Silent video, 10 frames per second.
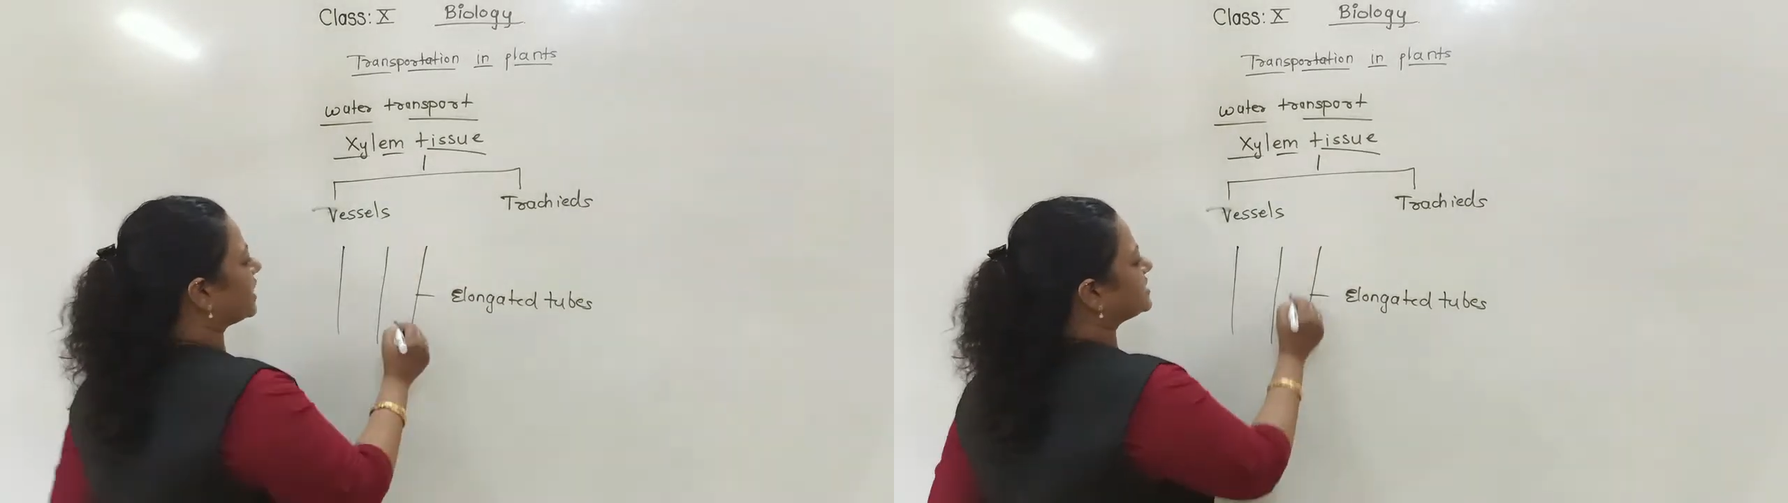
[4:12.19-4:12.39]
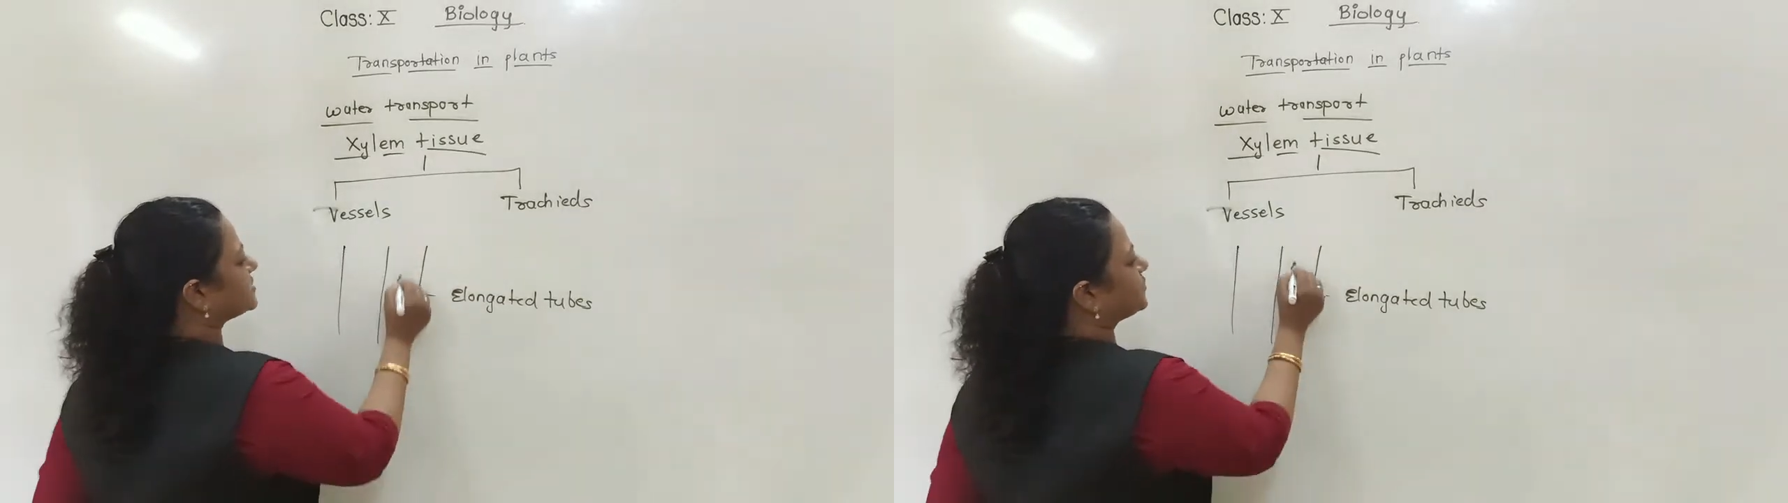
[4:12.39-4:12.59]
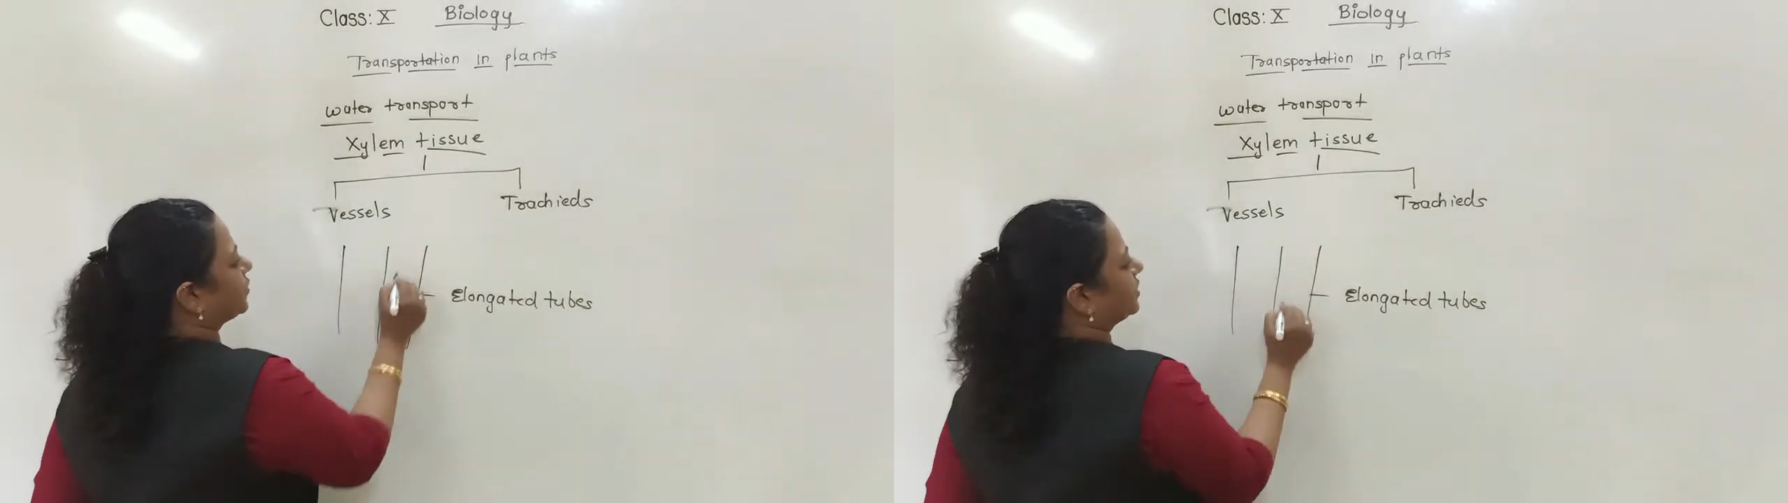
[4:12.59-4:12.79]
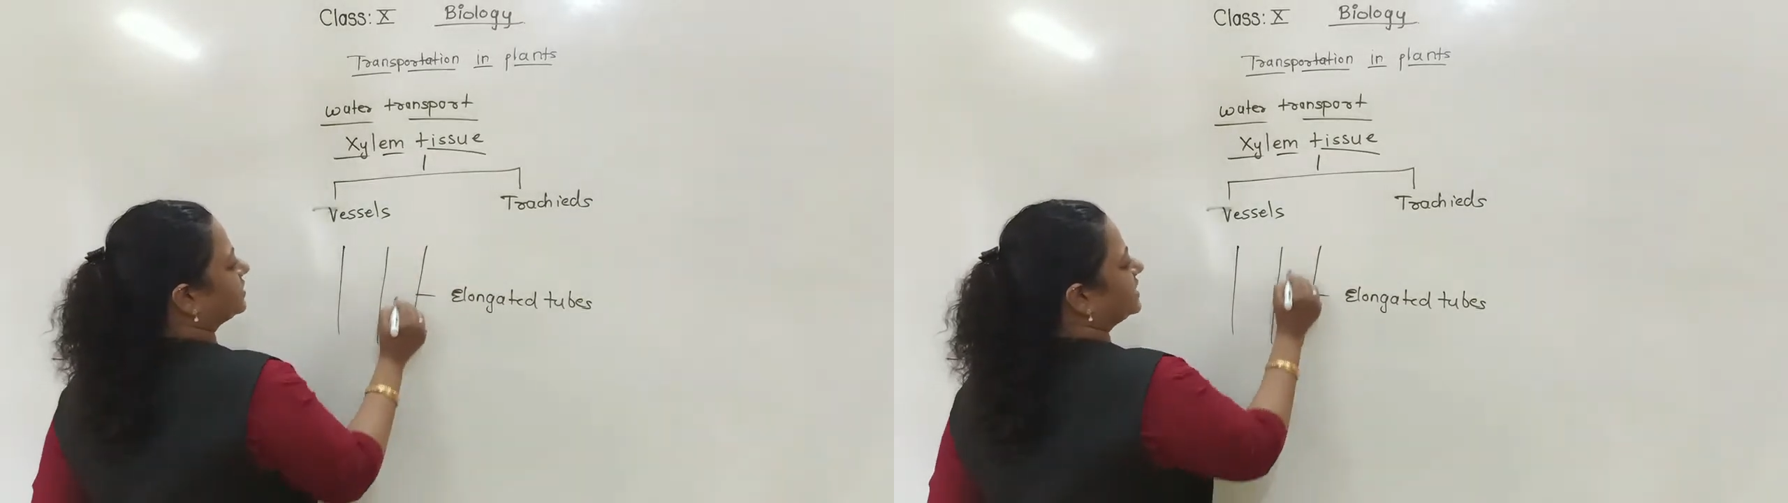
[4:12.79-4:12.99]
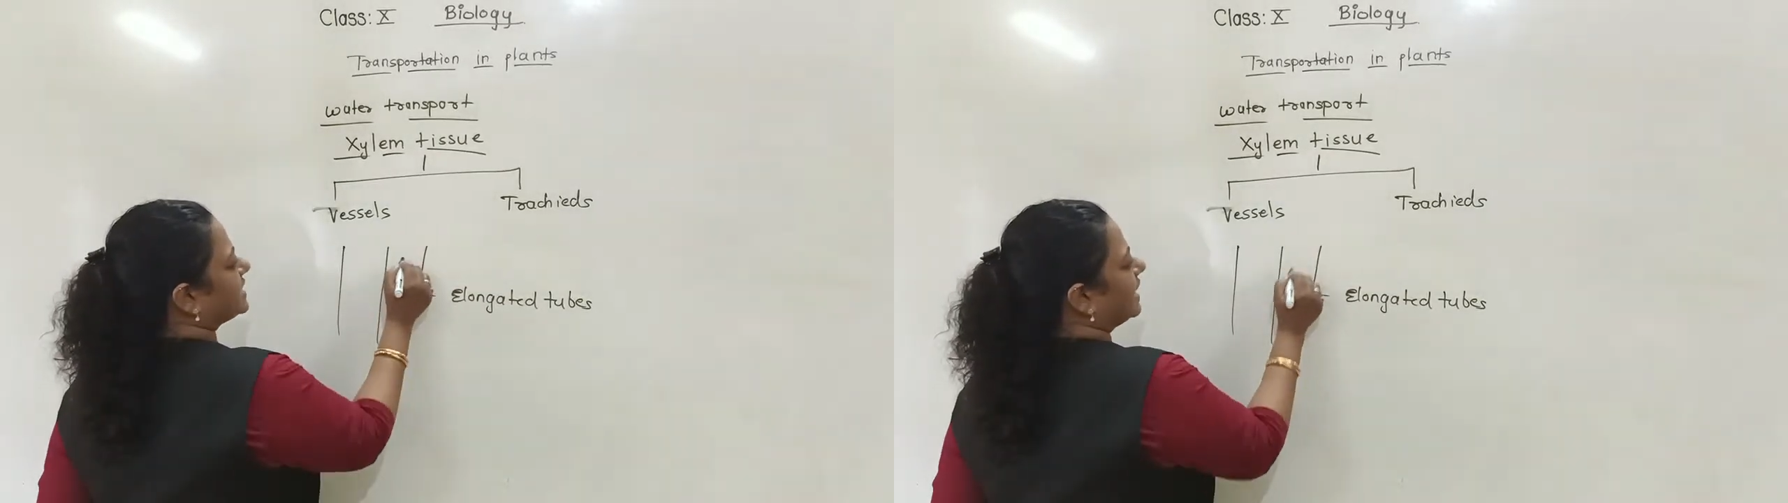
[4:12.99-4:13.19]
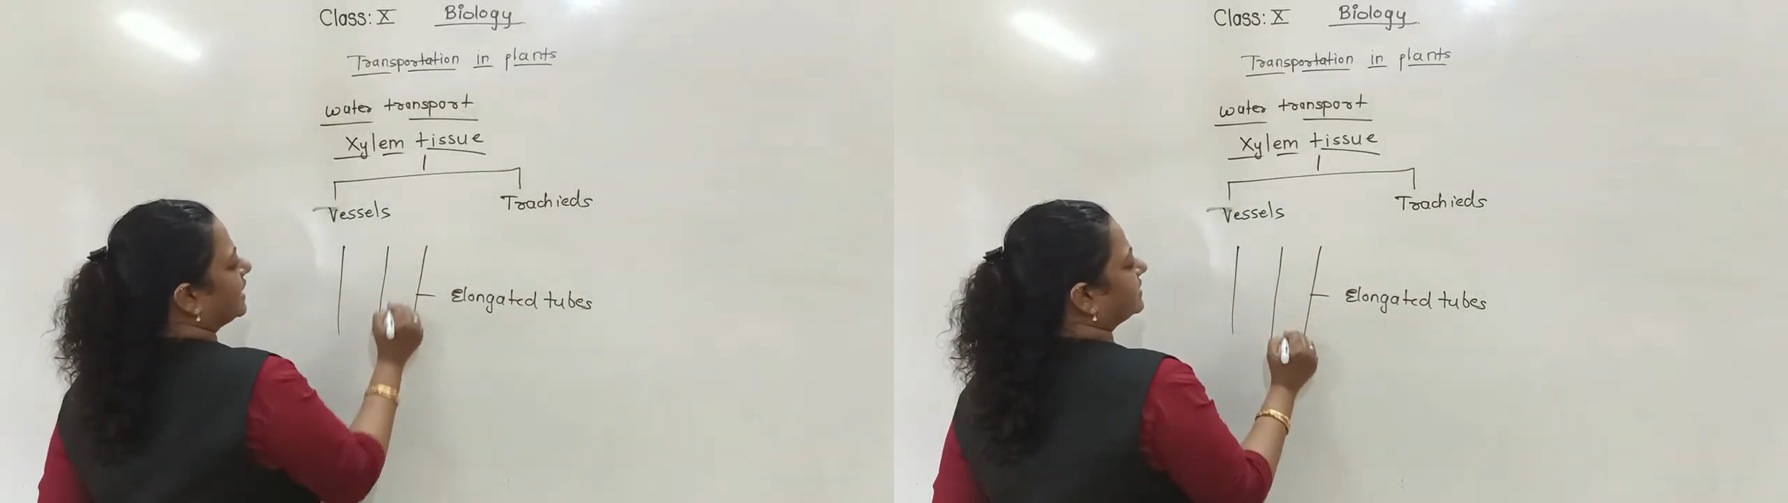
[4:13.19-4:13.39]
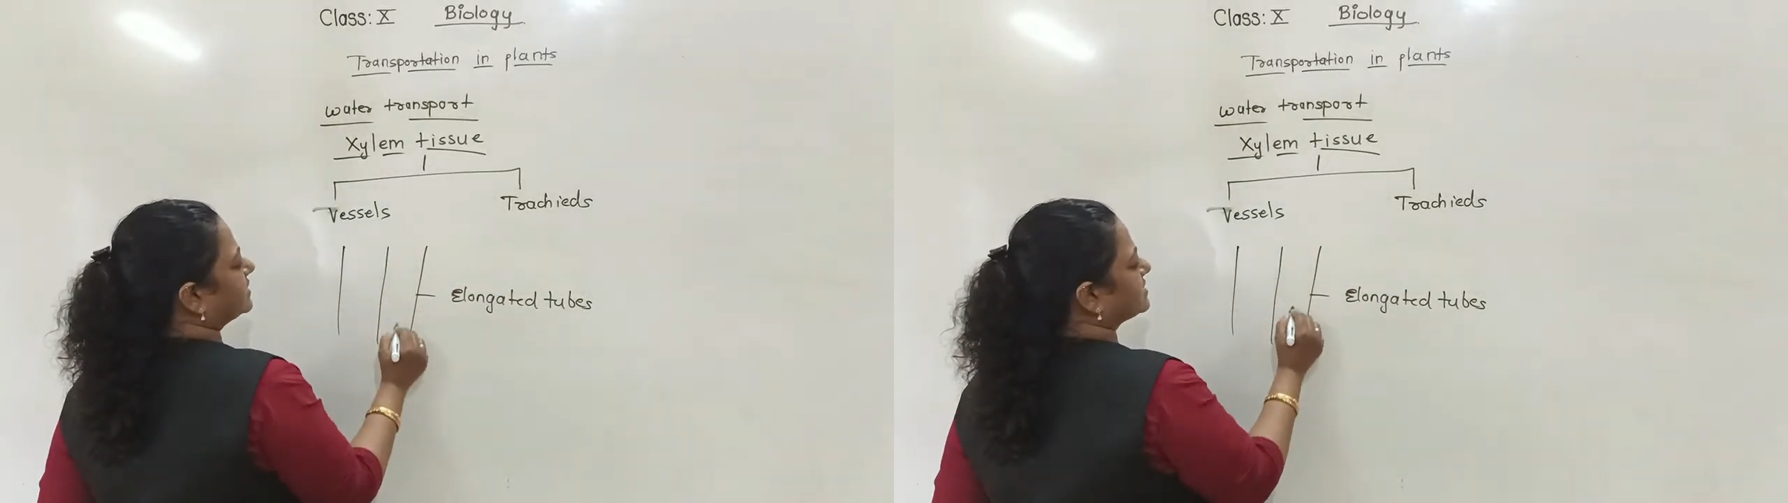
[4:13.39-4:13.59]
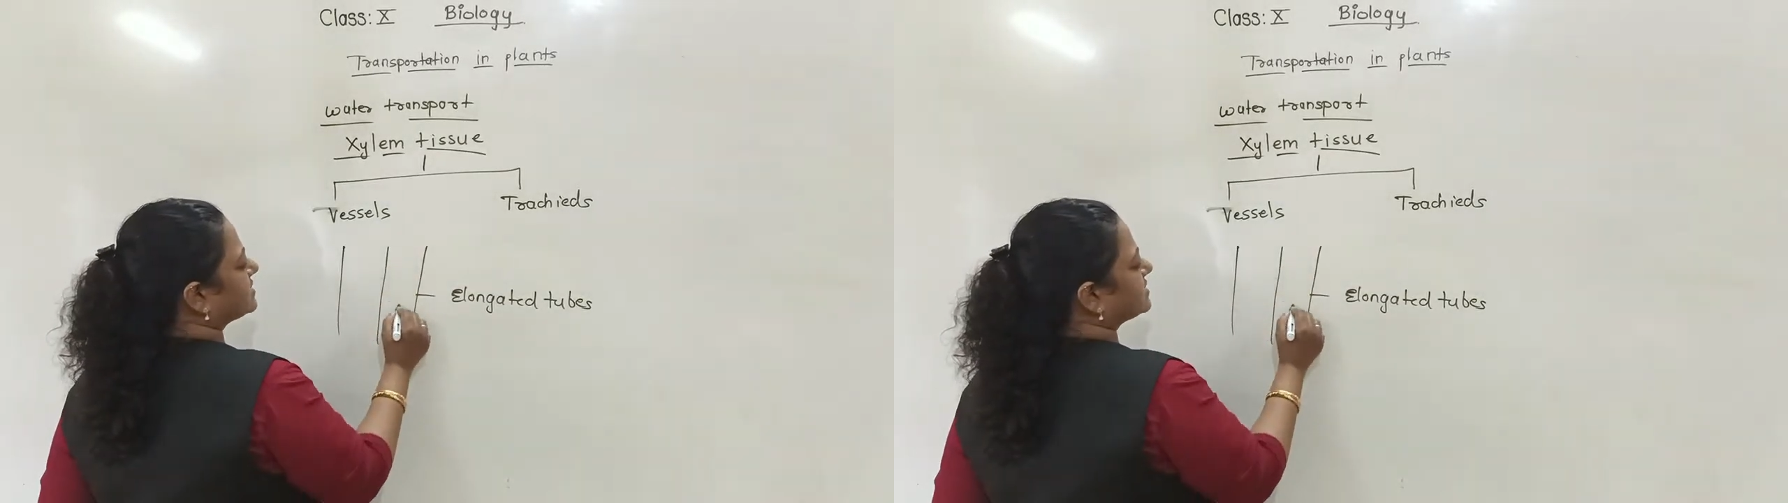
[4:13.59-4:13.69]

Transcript: transport. These are like